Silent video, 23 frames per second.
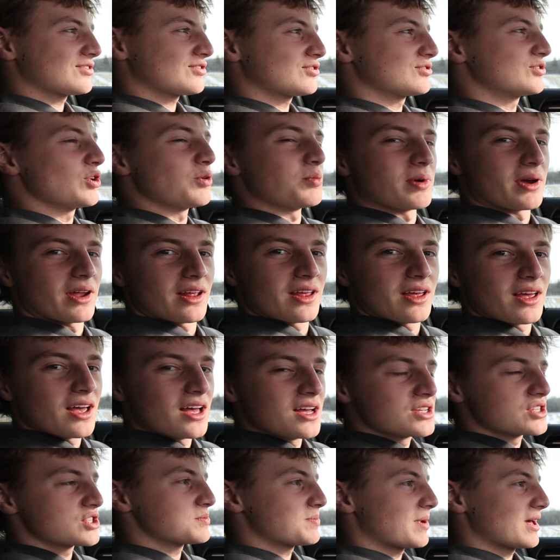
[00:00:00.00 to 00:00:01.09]

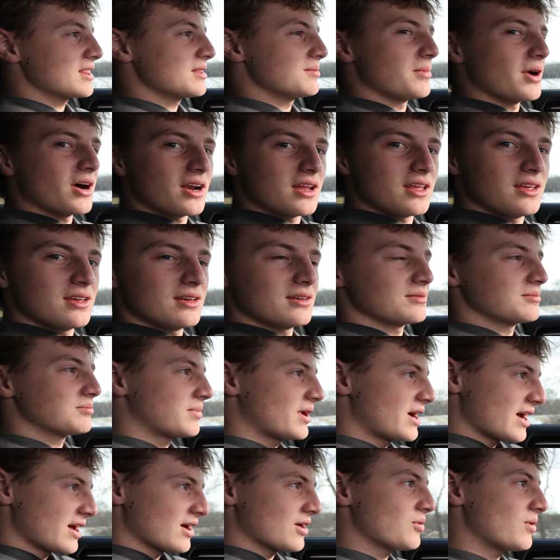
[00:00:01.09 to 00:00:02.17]
stupid. Spend the money,
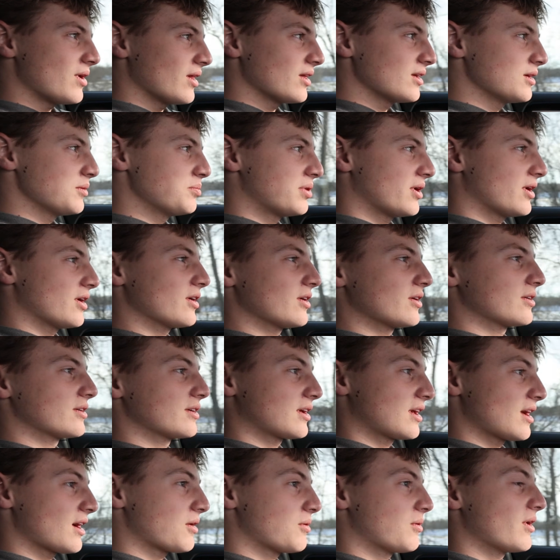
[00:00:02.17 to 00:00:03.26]
buy a quality
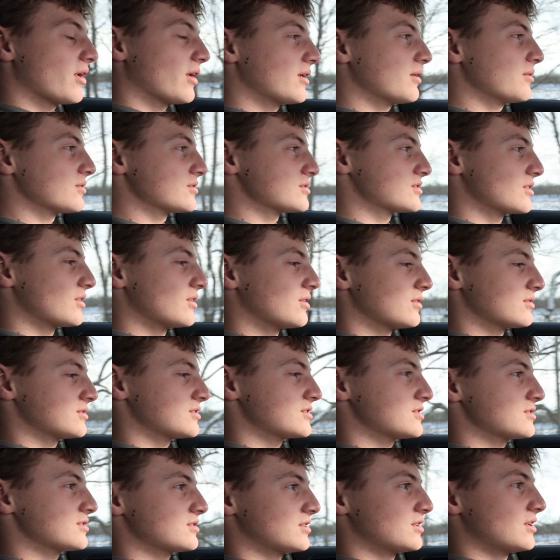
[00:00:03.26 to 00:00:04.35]
part, get quality
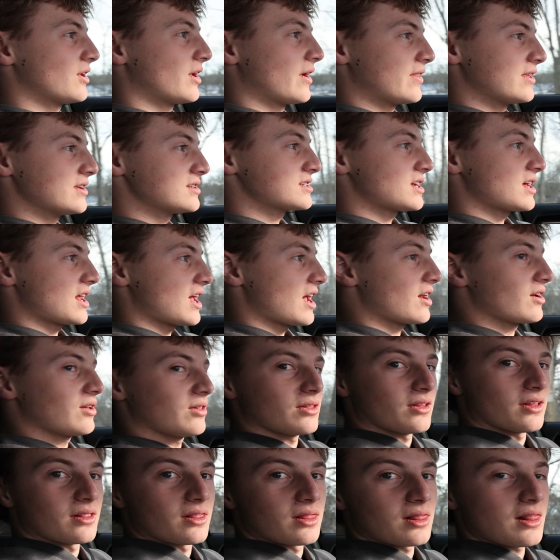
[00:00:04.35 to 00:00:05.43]
results. You know, and these can
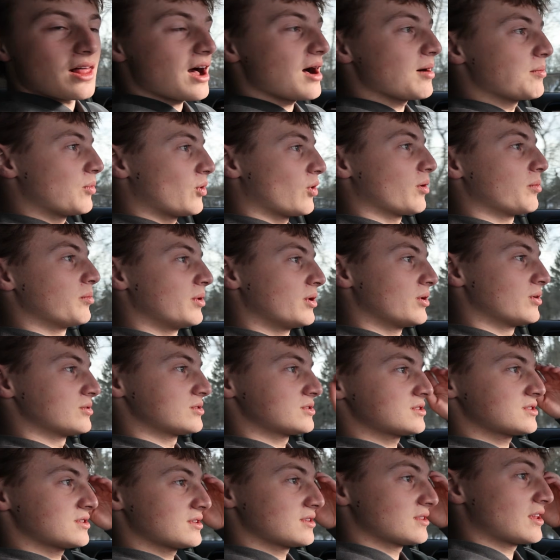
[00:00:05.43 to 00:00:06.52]
handle a lot more
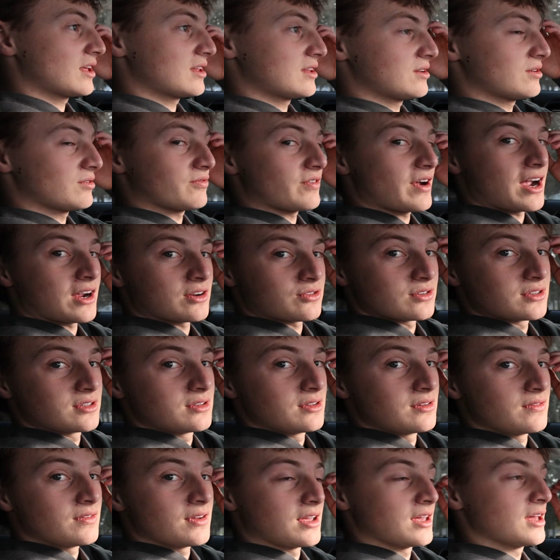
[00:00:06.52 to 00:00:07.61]
boost than your factory
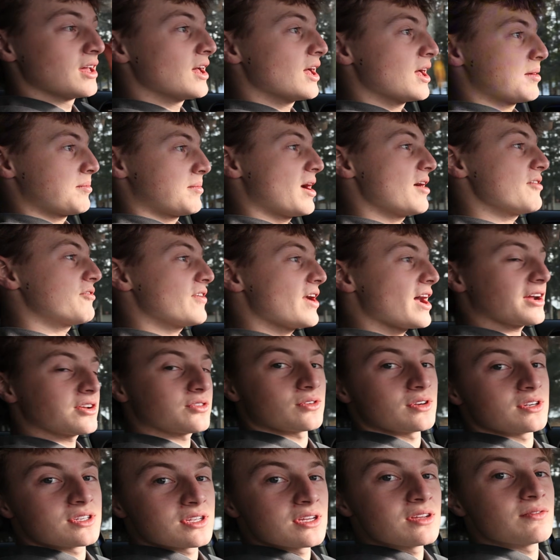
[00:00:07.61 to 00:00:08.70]
DV. My
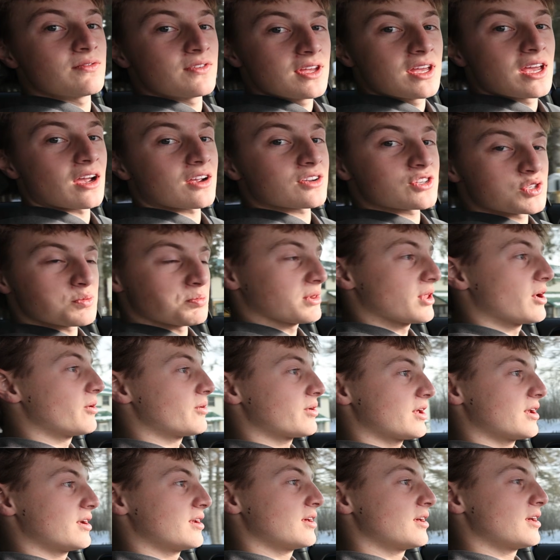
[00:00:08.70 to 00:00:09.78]
factory DV
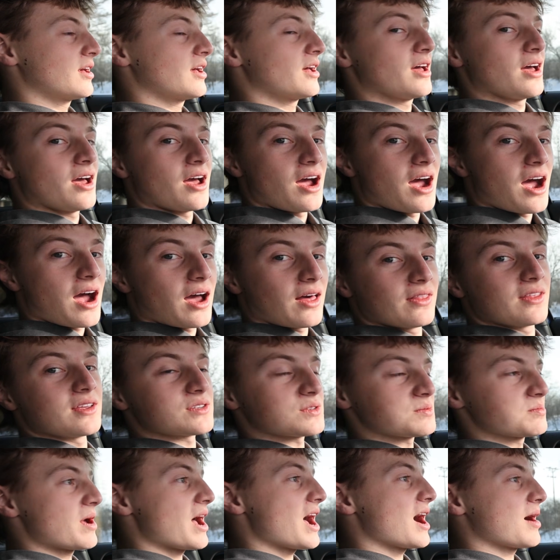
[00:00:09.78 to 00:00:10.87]
exploded on
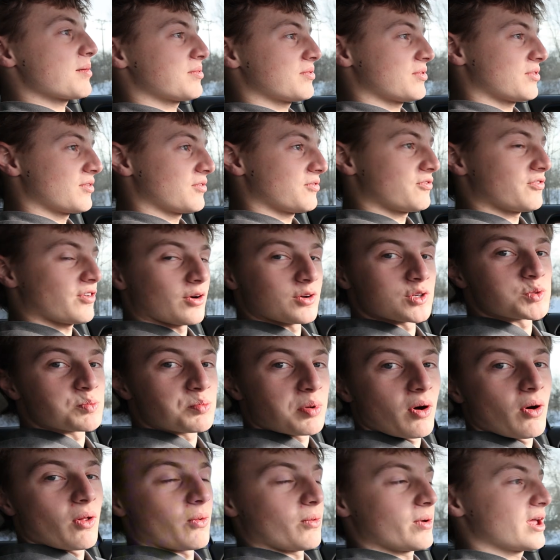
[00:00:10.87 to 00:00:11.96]
this map the first
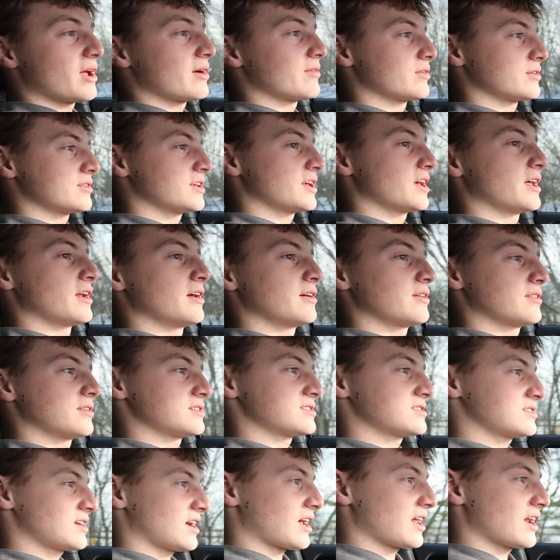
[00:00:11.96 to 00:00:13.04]
pull we ever did. The
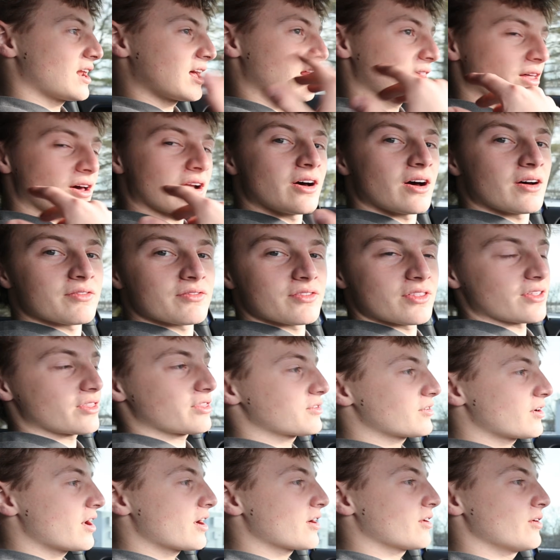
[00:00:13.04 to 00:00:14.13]
second I let off the
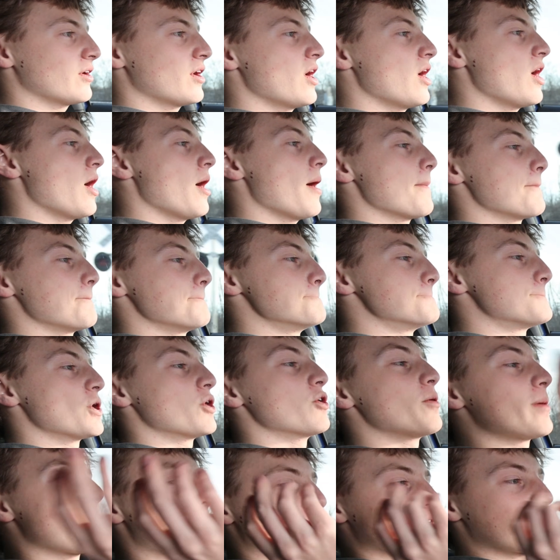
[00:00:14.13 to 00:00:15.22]
throttle,
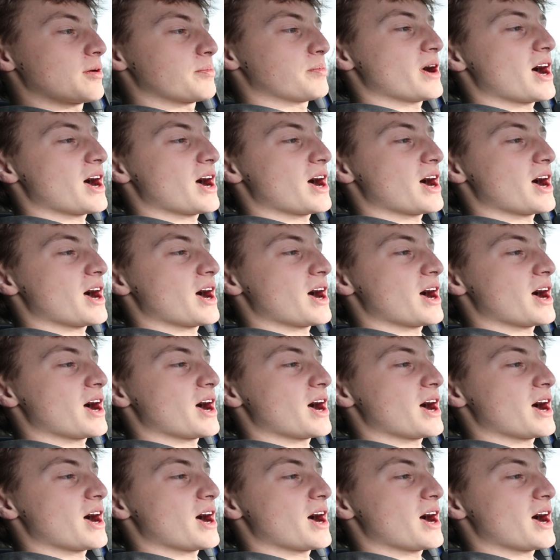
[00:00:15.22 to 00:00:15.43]
boom, I heard it